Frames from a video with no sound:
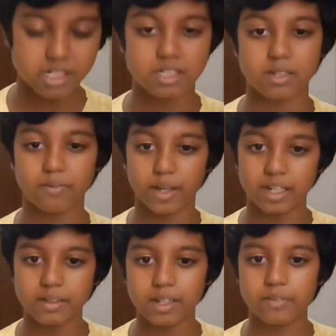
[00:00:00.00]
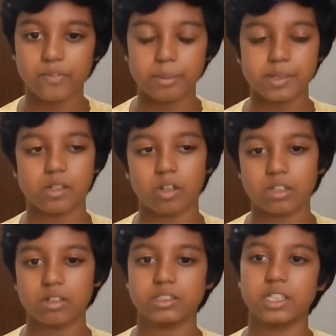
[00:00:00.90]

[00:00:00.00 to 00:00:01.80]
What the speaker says: She's a very famous author.